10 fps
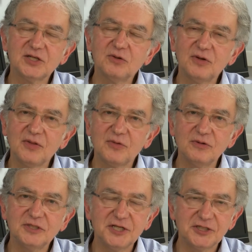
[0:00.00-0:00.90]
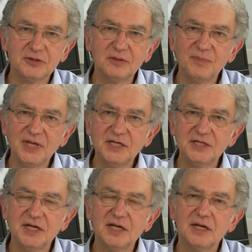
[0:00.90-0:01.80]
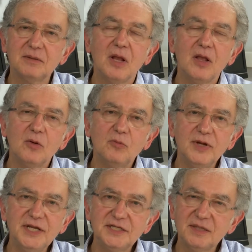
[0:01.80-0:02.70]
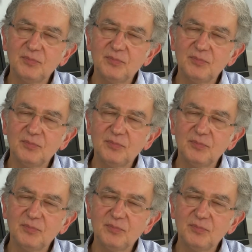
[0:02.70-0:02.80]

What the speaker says: looking through digital media, reading